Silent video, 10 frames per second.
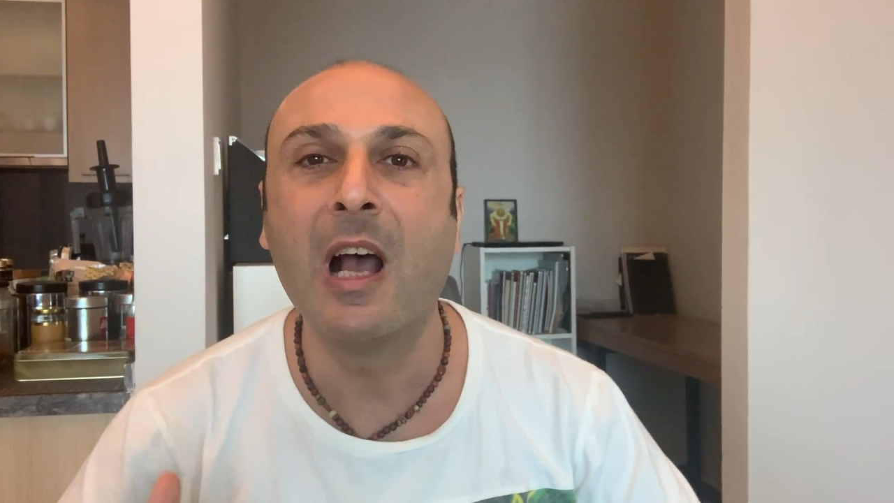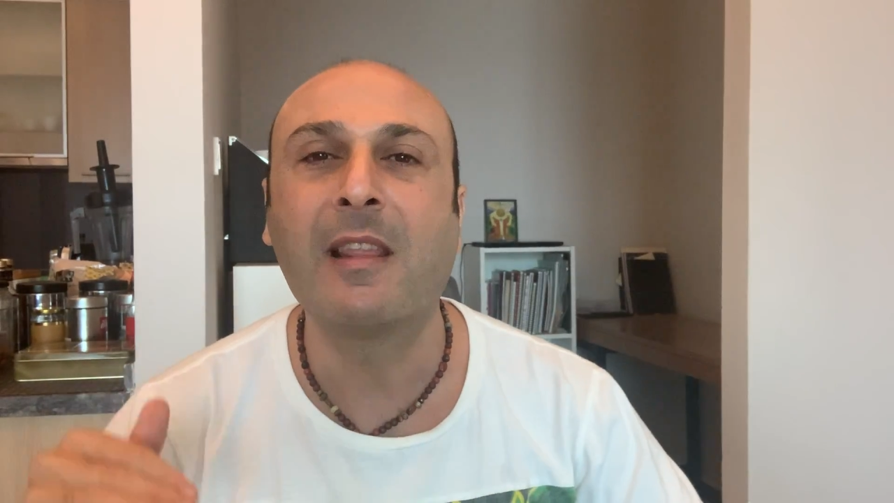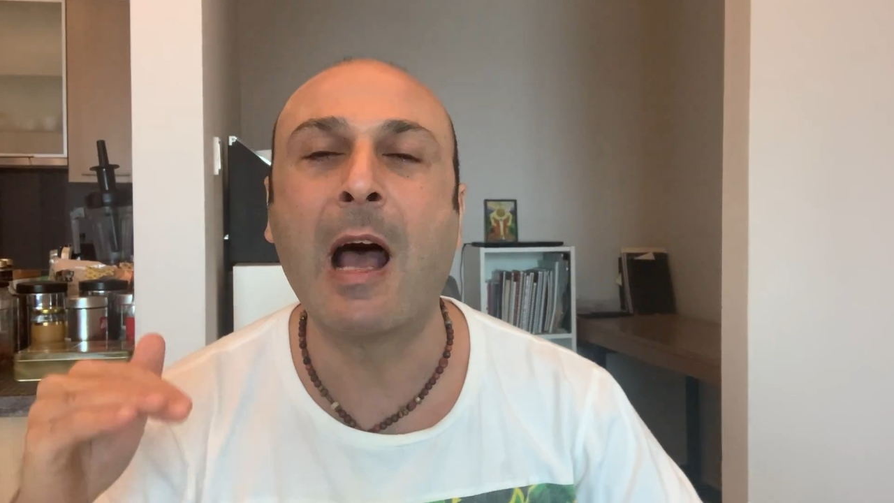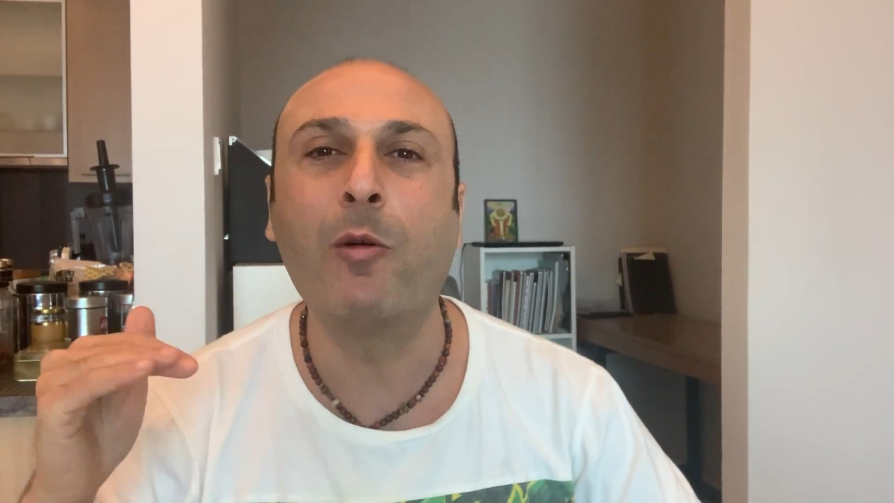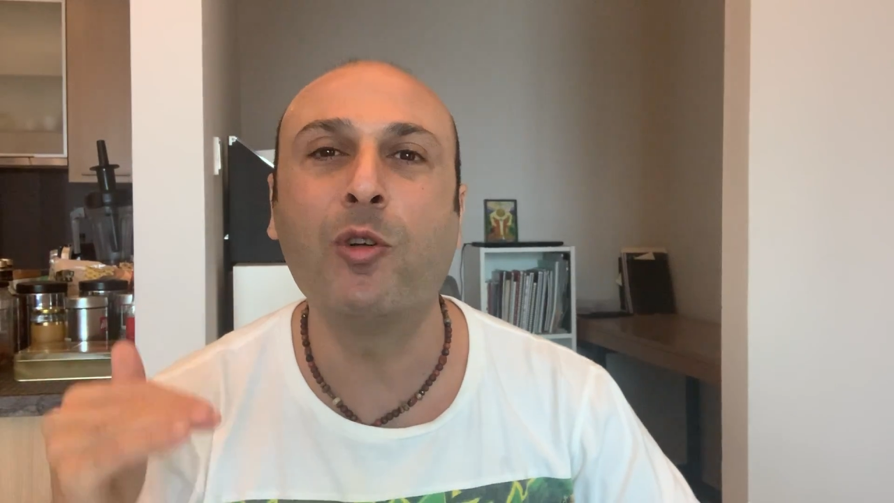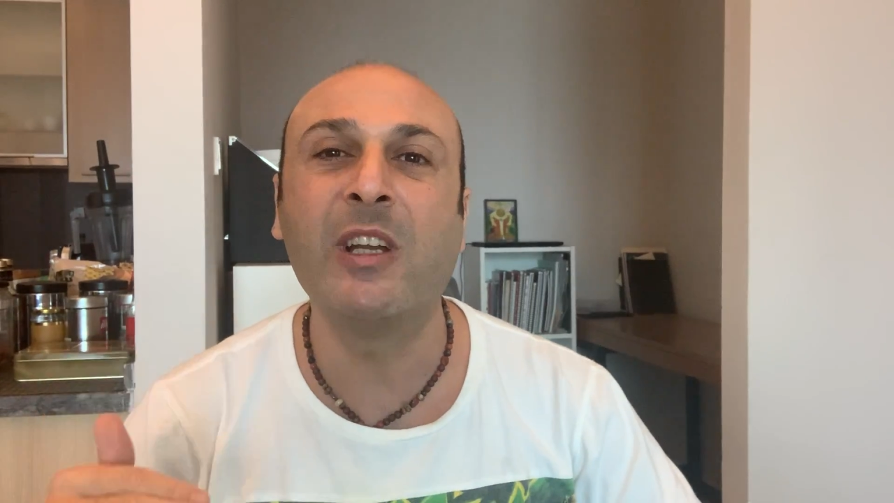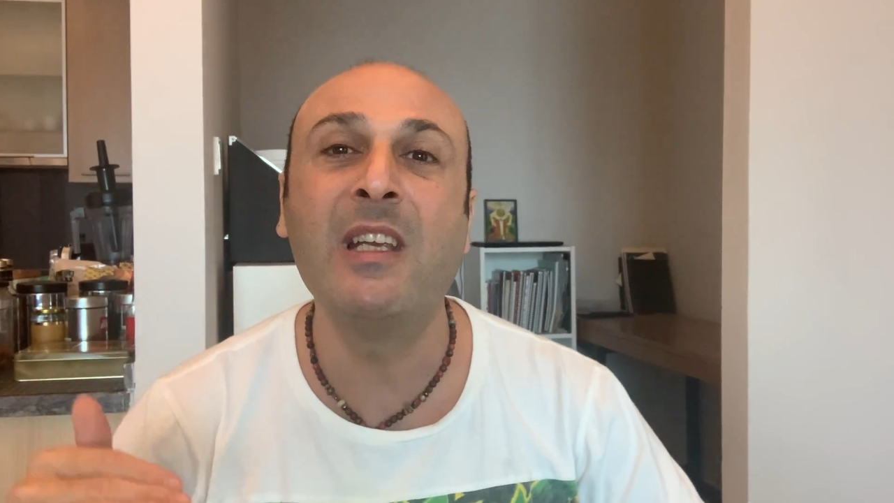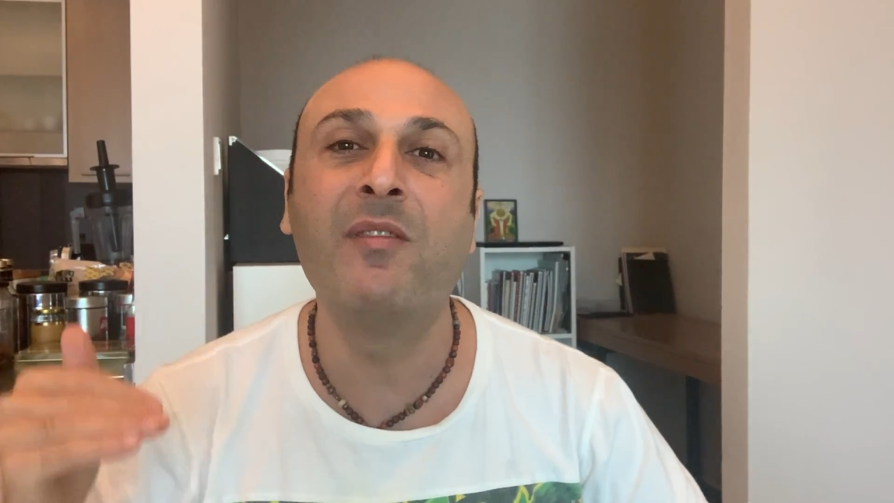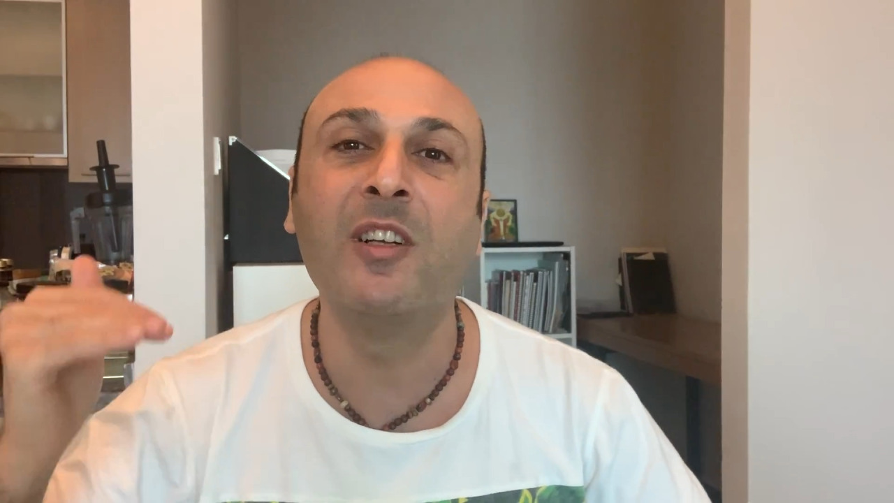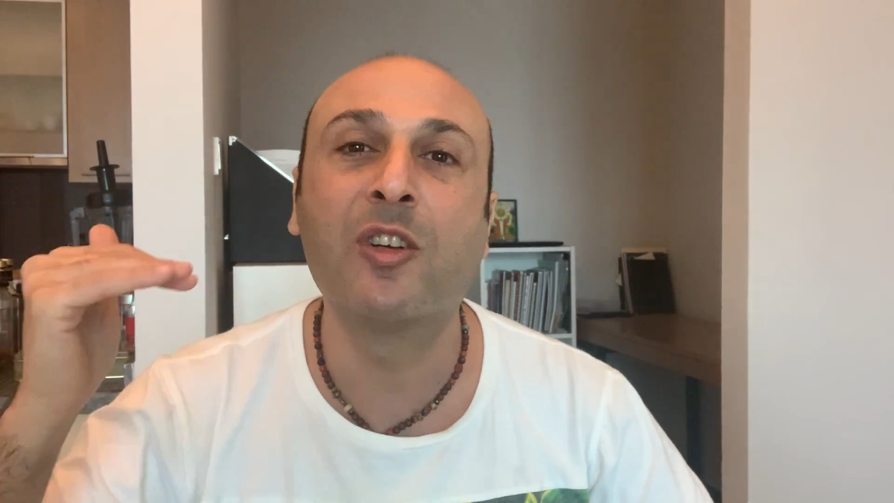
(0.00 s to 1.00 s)
now you're
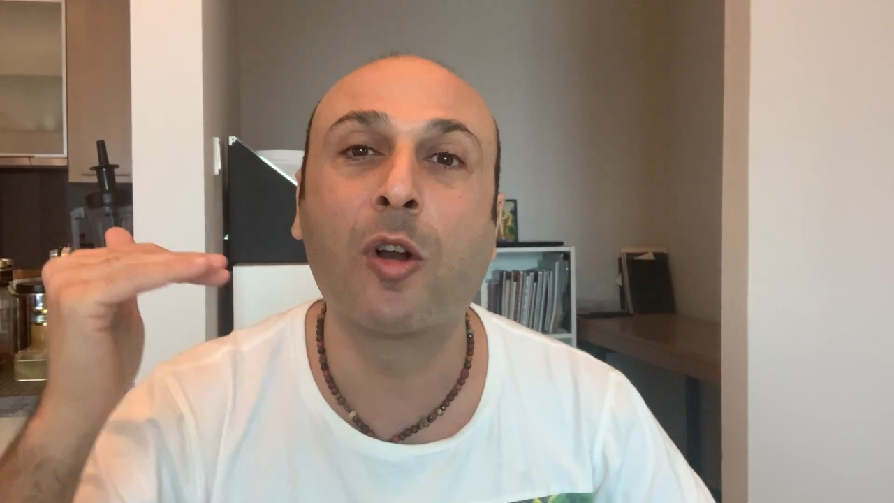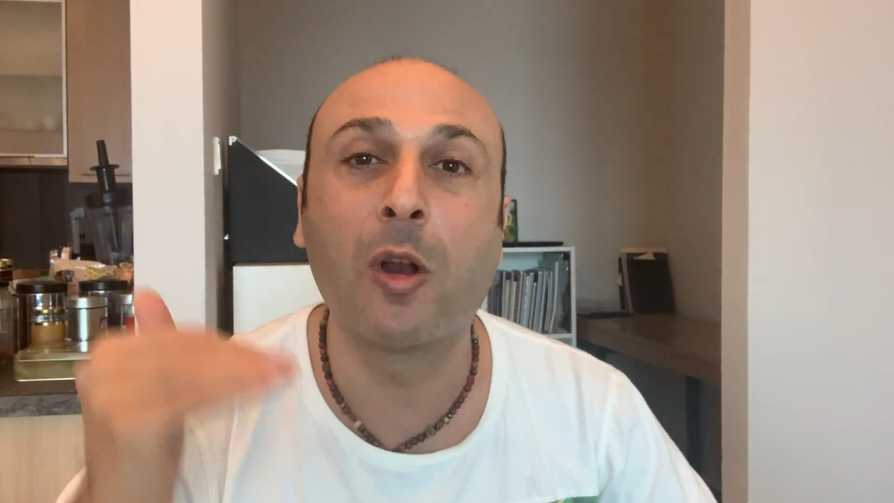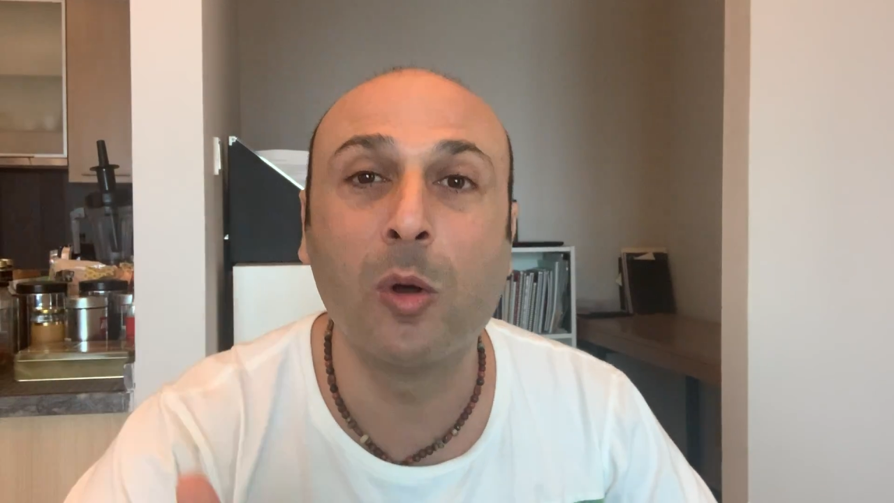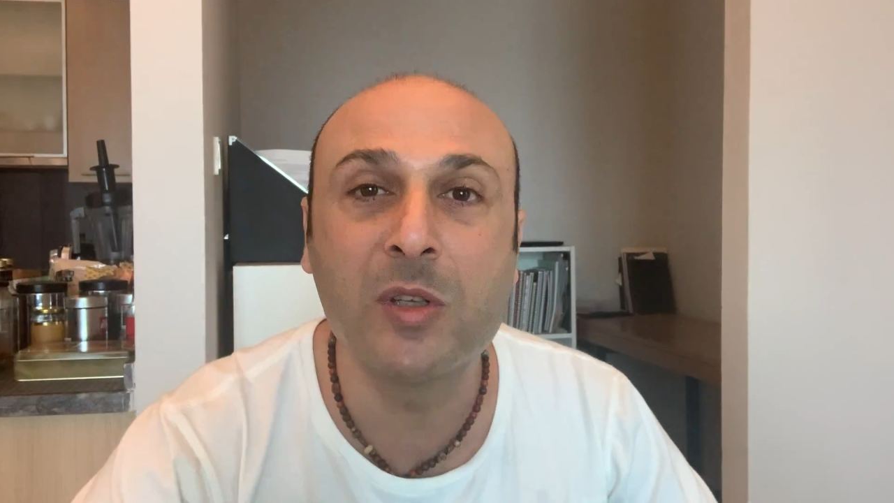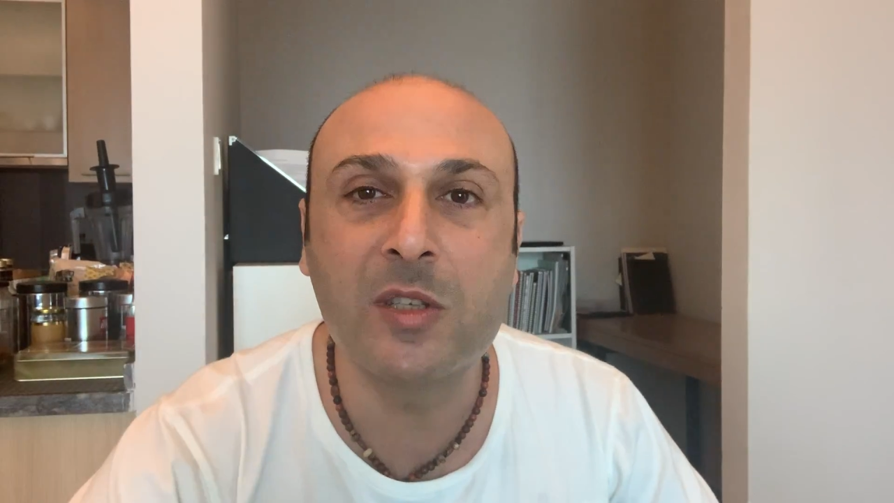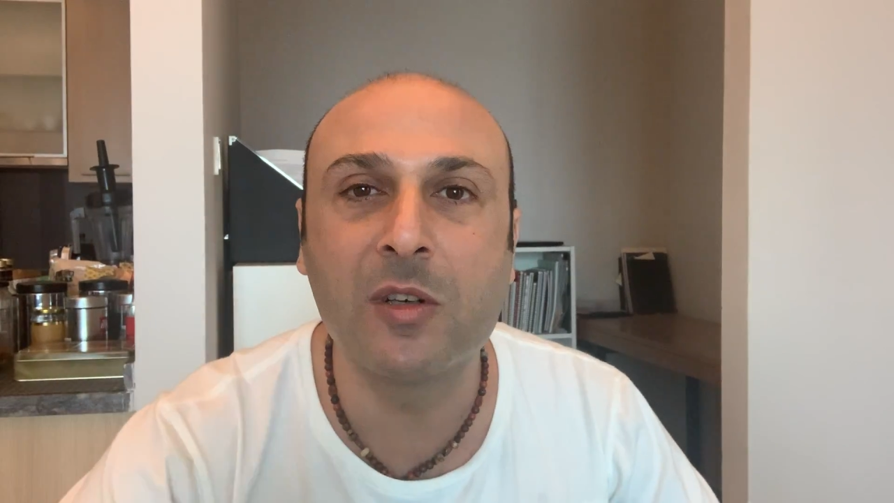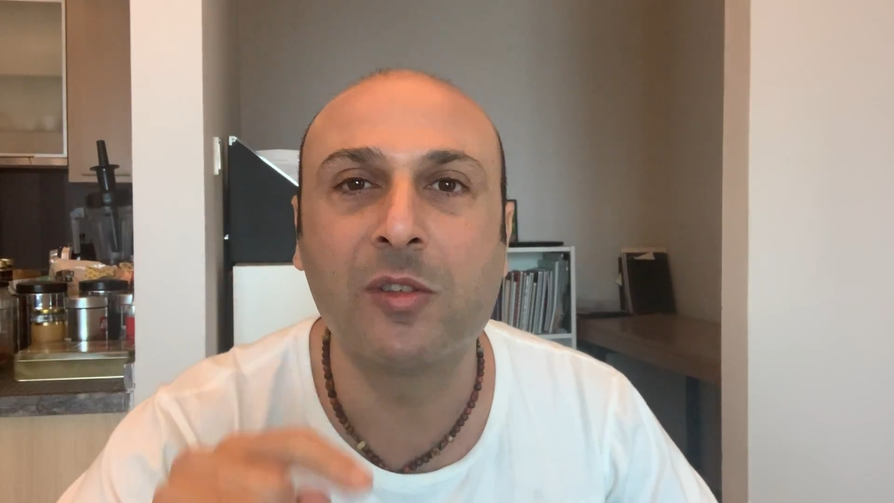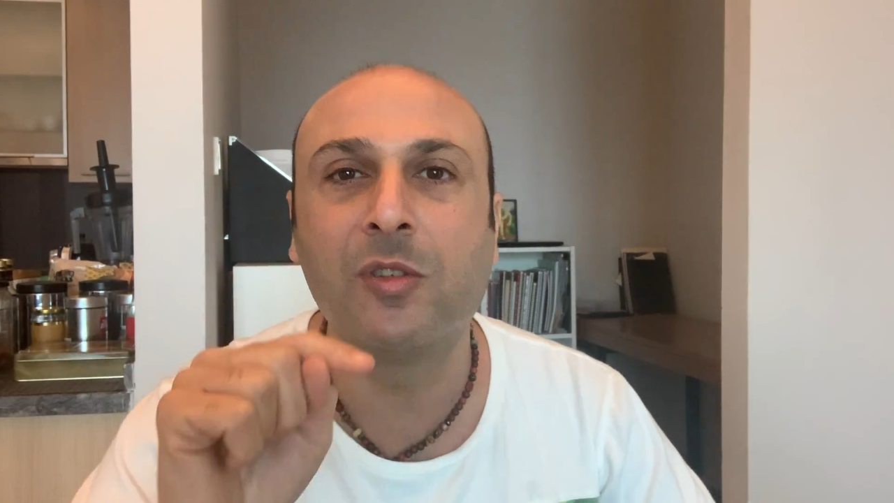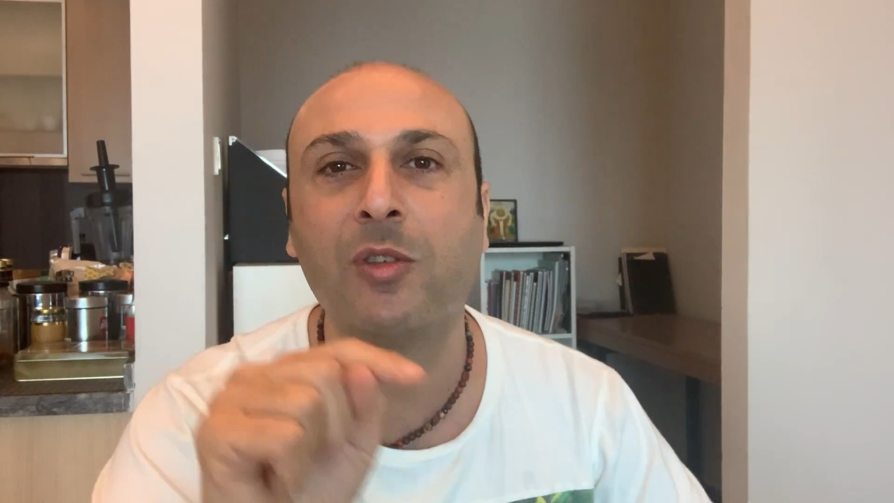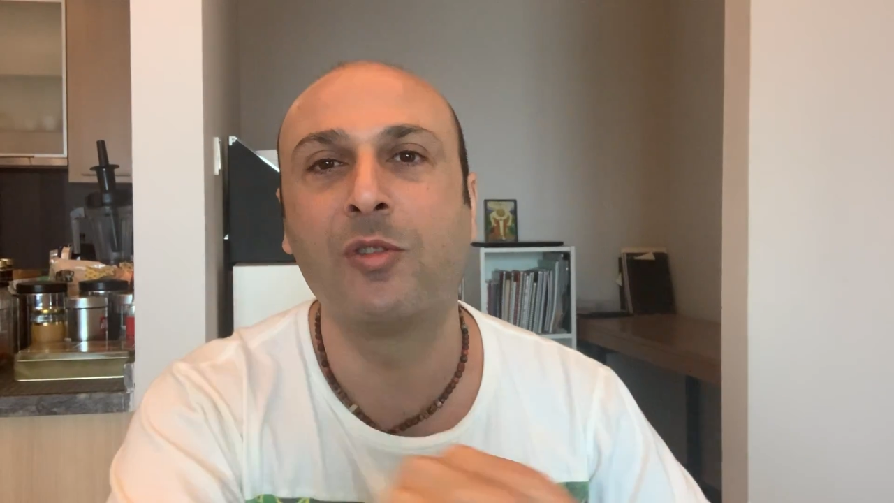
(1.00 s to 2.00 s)
even closer
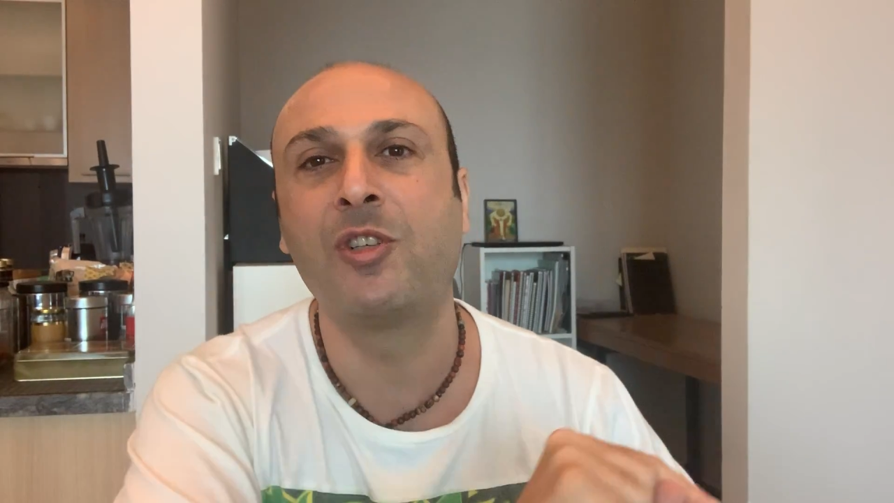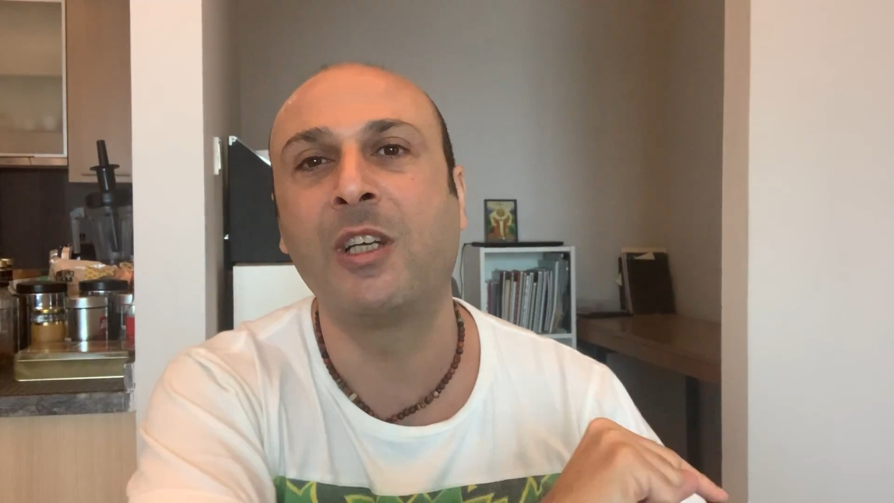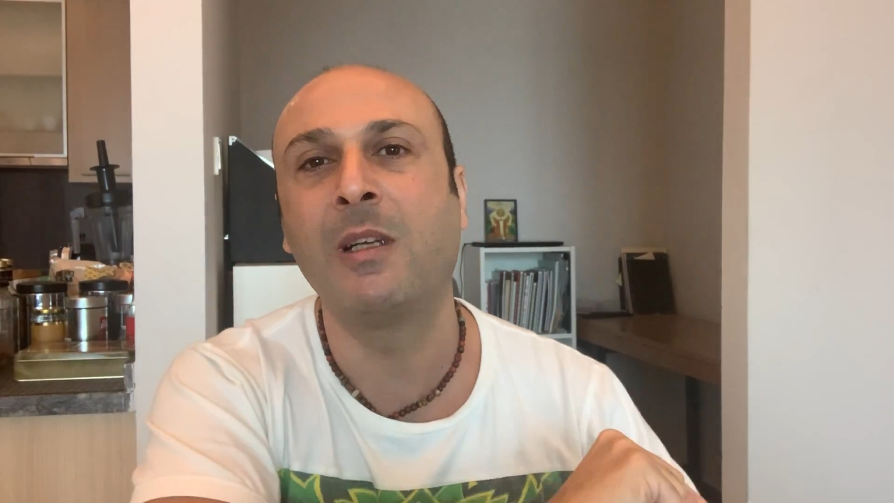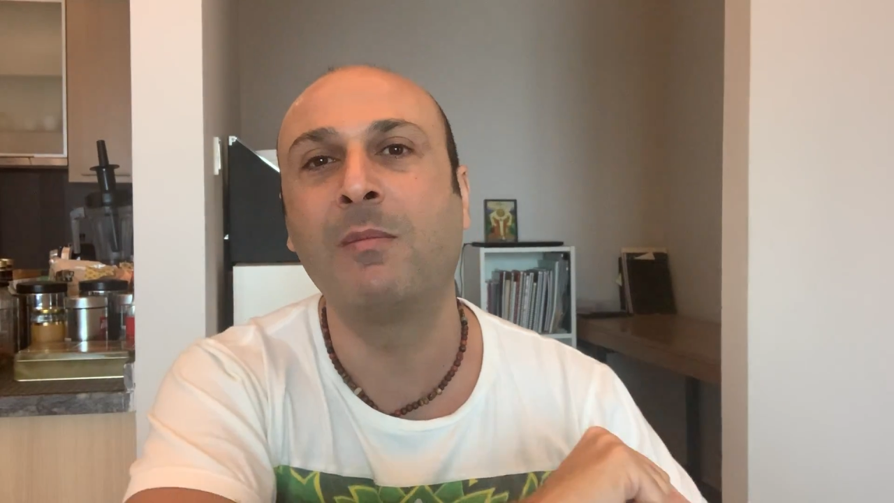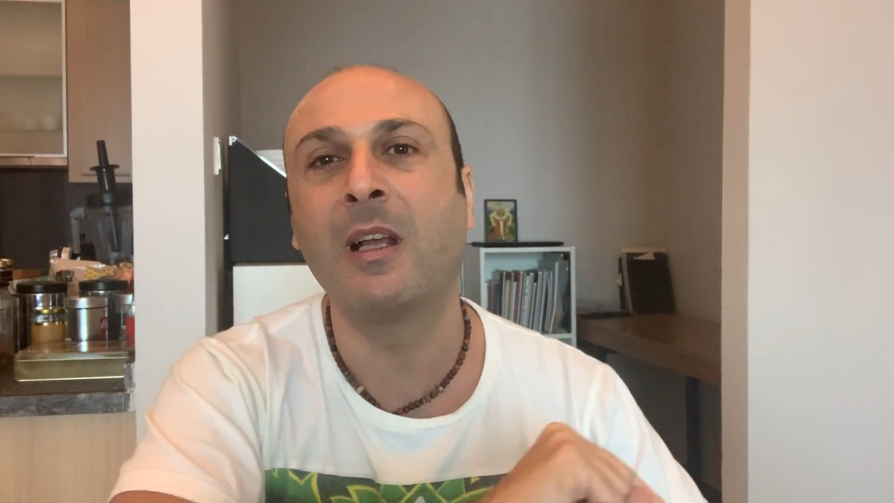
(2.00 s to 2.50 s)
to your dream